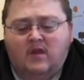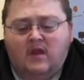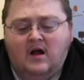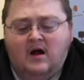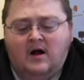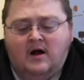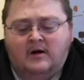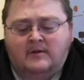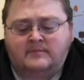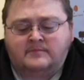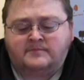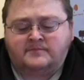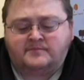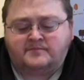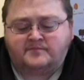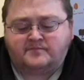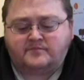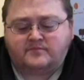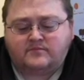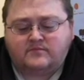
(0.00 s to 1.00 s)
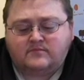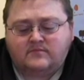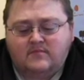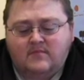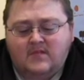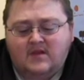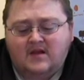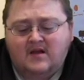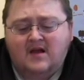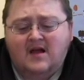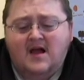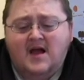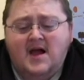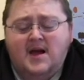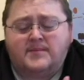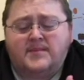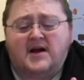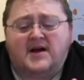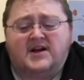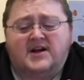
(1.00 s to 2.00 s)
I'm
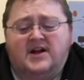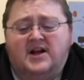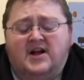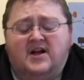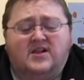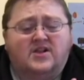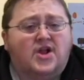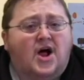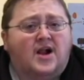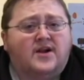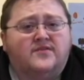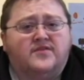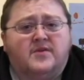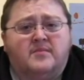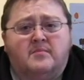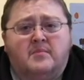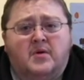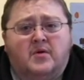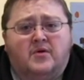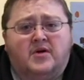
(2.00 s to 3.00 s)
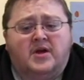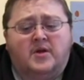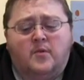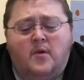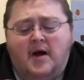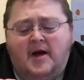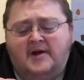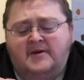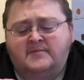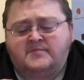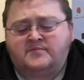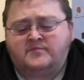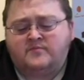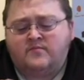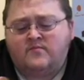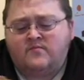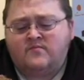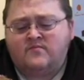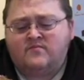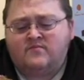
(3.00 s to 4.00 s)
not getting a lot of the Milky Way.
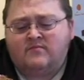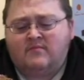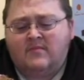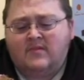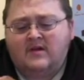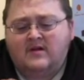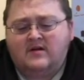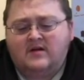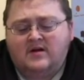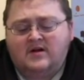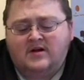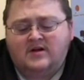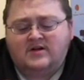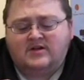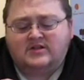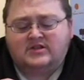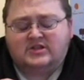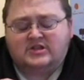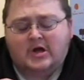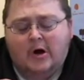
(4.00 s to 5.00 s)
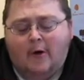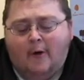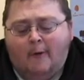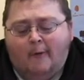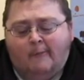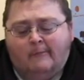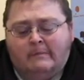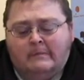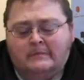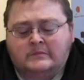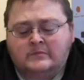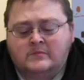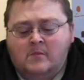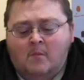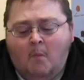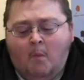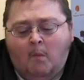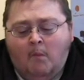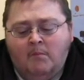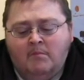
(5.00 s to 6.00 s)
So
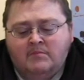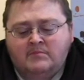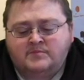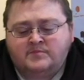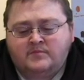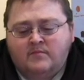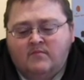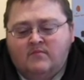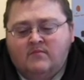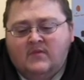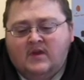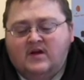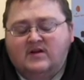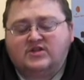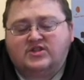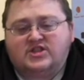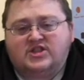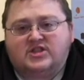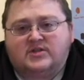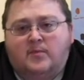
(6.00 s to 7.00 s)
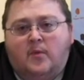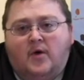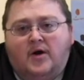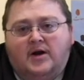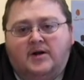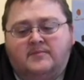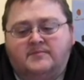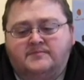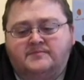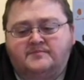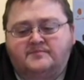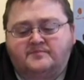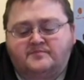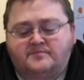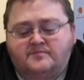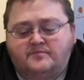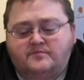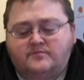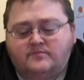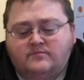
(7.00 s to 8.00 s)
This is disappointing.
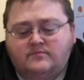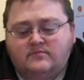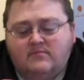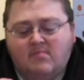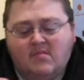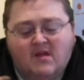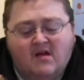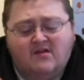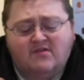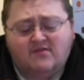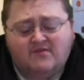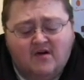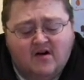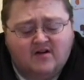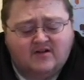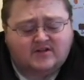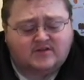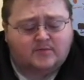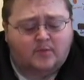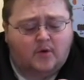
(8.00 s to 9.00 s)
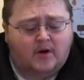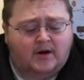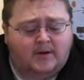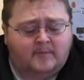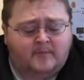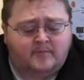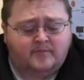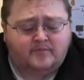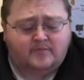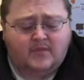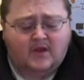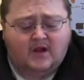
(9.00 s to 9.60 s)
This is very disappointing.